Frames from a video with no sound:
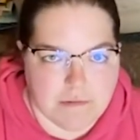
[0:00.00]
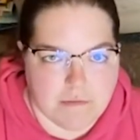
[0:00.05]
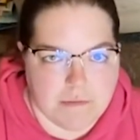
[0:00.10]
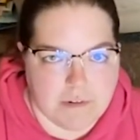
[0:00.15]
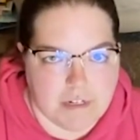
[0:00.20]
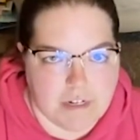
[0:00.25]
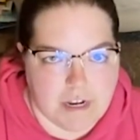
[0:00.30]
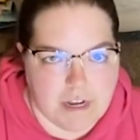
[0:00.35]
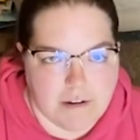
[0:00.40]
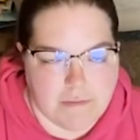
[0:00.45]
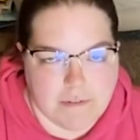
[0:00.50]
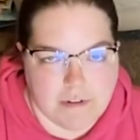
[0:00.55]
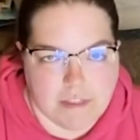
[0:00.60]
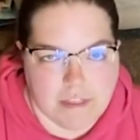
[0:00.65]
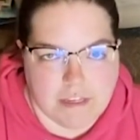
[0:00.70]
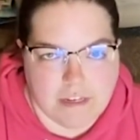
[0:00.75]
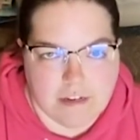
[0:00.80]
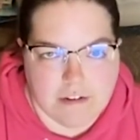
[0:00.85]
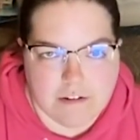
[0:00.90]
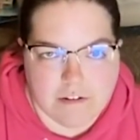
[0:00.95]
We're not
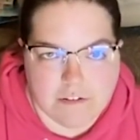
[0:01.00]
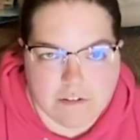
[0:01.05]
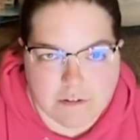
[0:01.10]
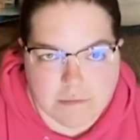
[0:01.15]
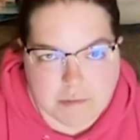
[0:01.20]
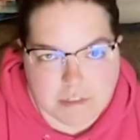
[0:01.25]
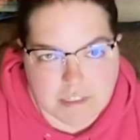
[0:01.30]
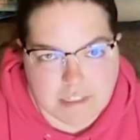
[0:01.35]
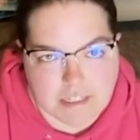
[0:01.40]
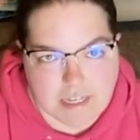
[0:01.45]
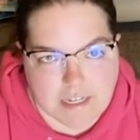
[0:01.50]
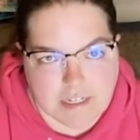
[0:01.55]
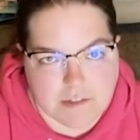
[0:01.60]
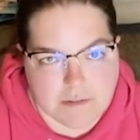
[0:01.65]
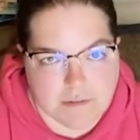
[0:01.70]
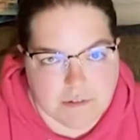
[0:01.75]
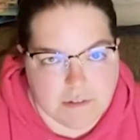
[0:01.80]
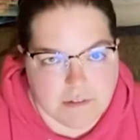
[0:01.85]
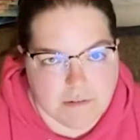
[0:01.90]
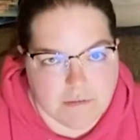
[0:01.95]
really on our normal
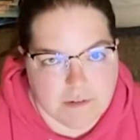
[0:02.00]
schedule.